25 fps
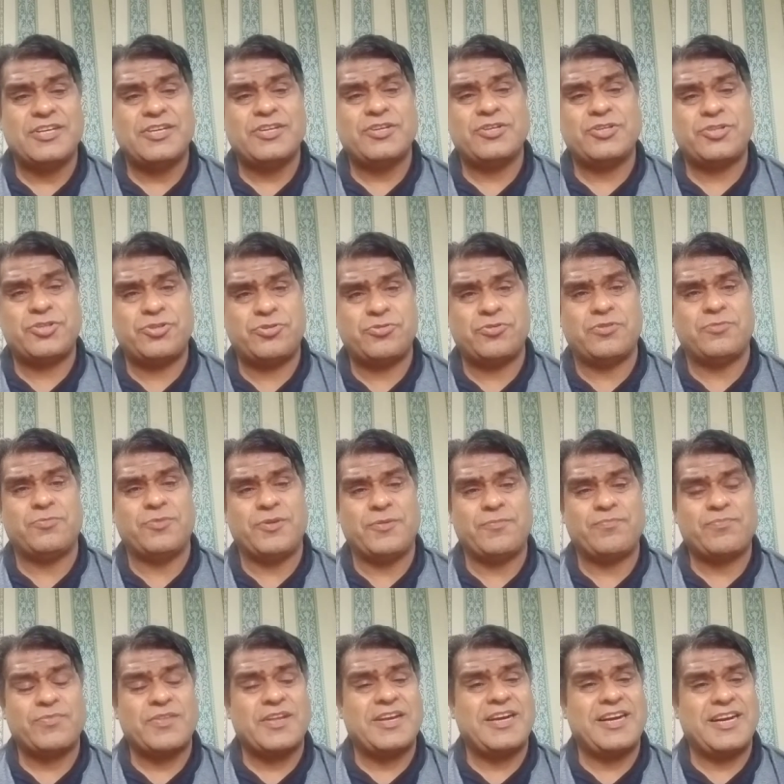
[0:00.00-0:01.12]
should be
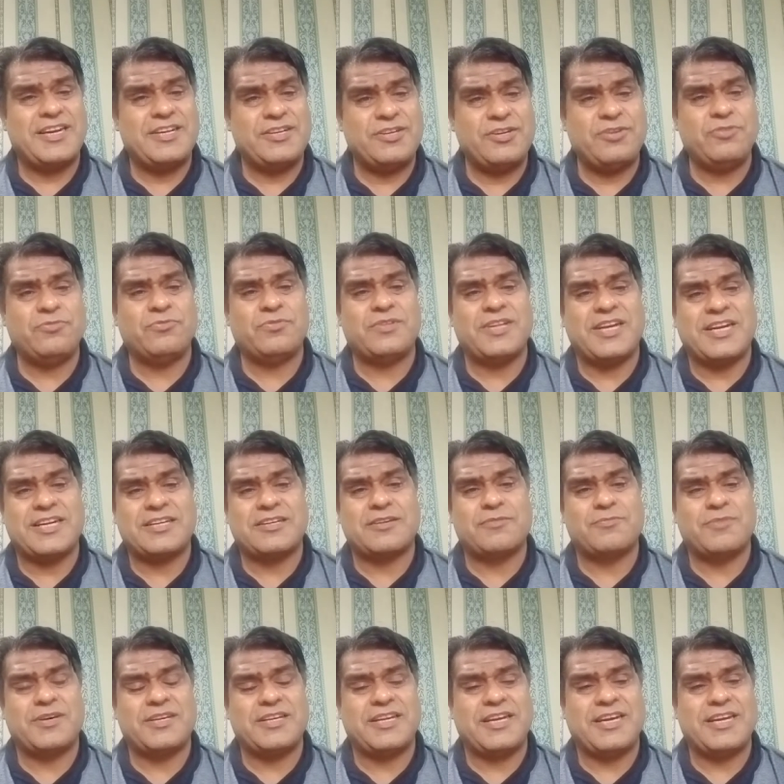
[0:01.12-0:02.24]
i knew that
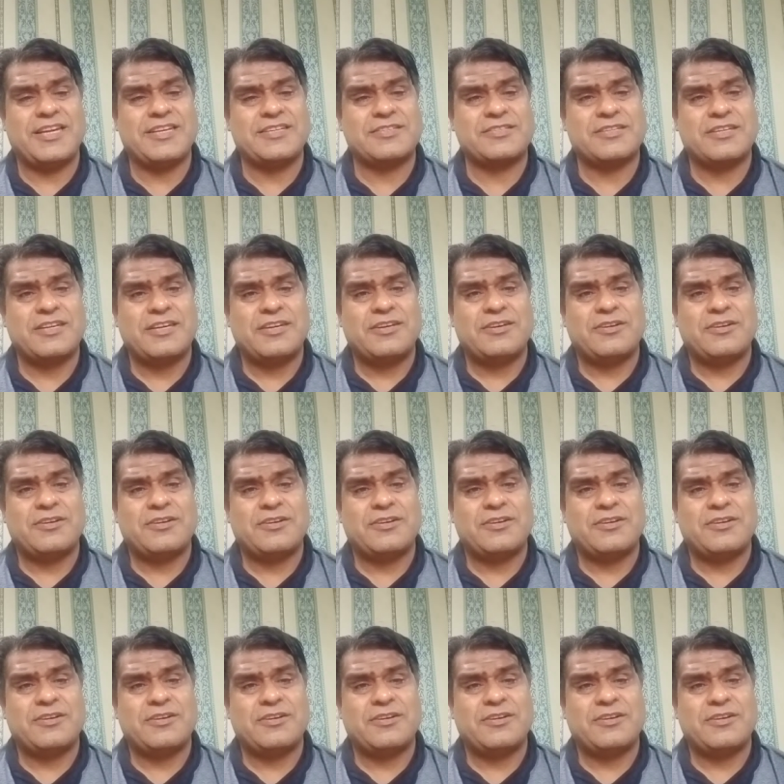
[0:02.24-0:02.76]
kamala harris